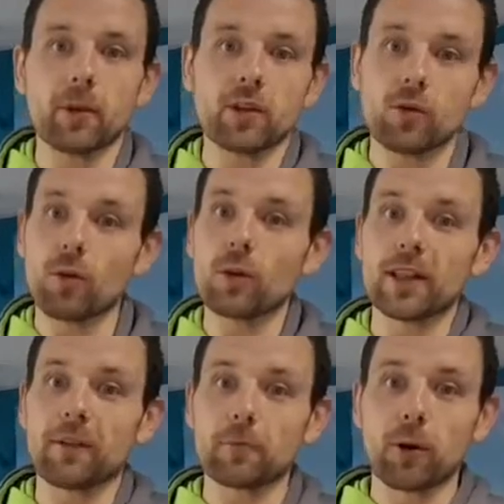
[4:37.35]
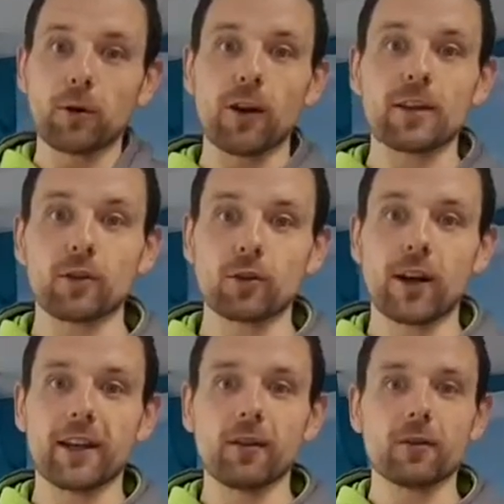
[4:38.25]
because you always have to progress your
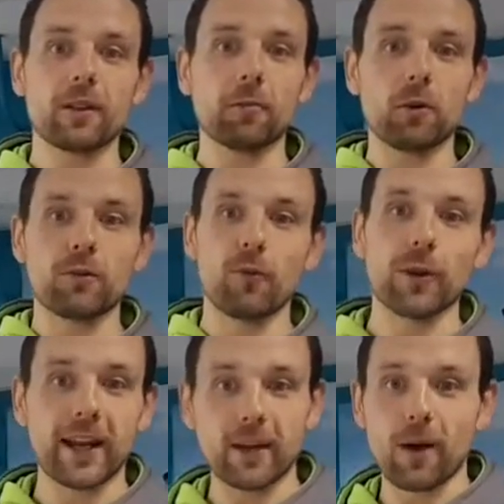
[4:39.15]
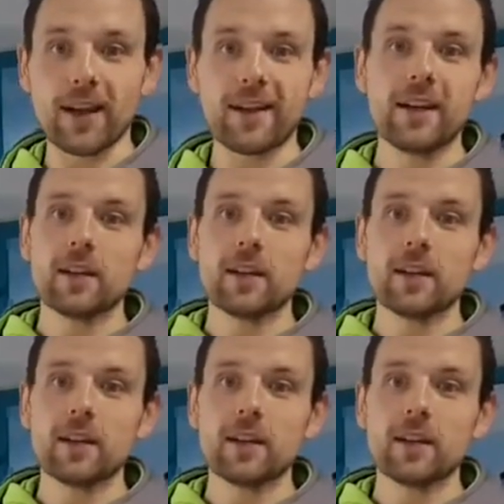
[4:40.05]
training. You always have to push forward anyway.